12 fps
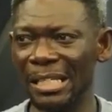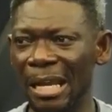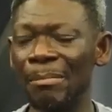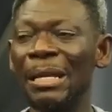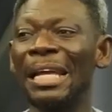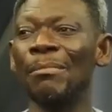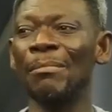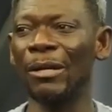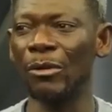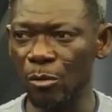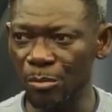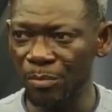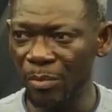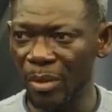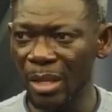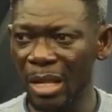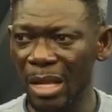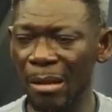nyamiye ye madom,
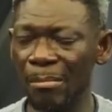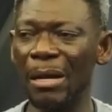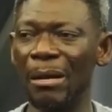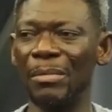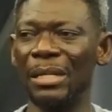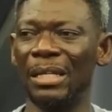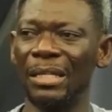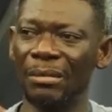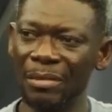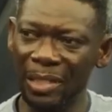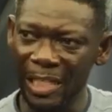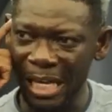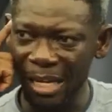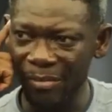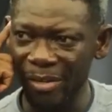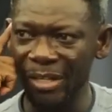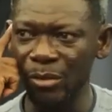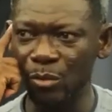emami, di
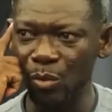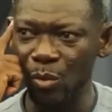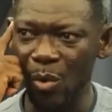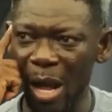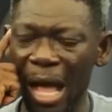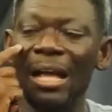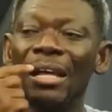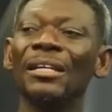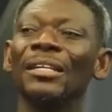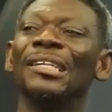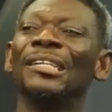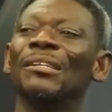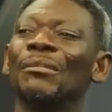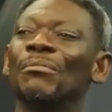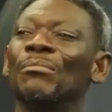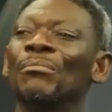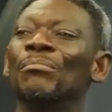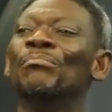adwene tuwa,
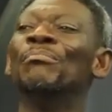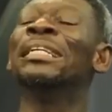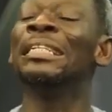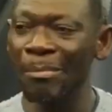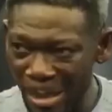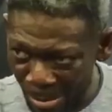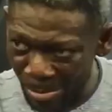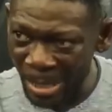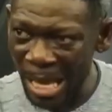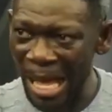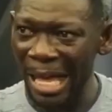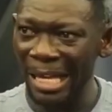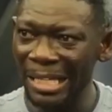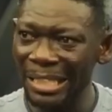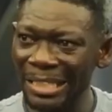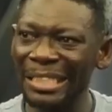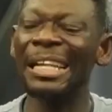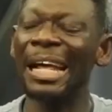menya baby a
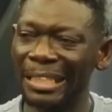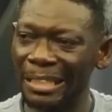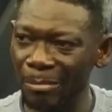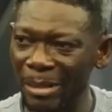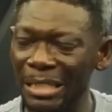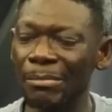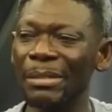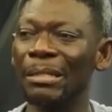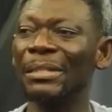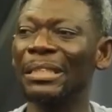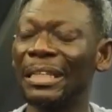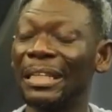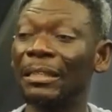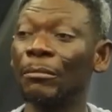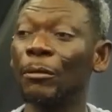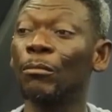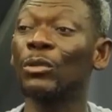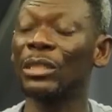that you meet me dem say
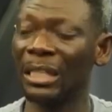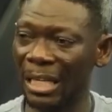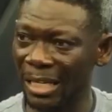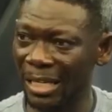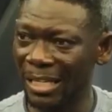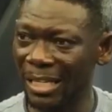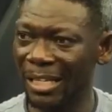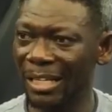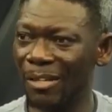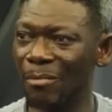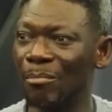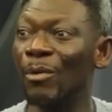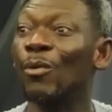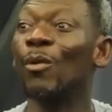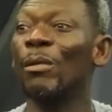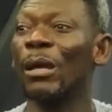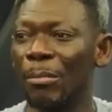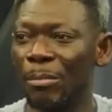see me bo say me
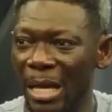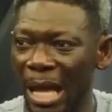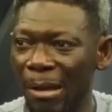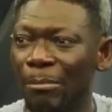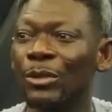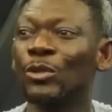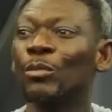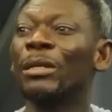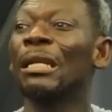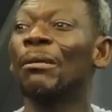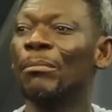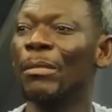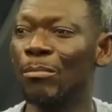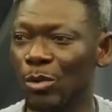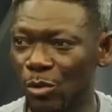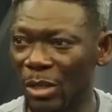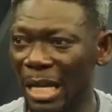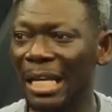wo baby a me so me ne me
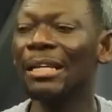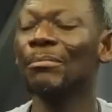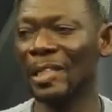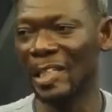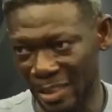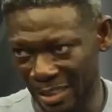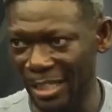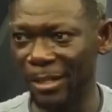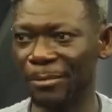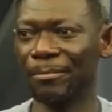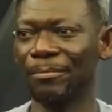busua yeti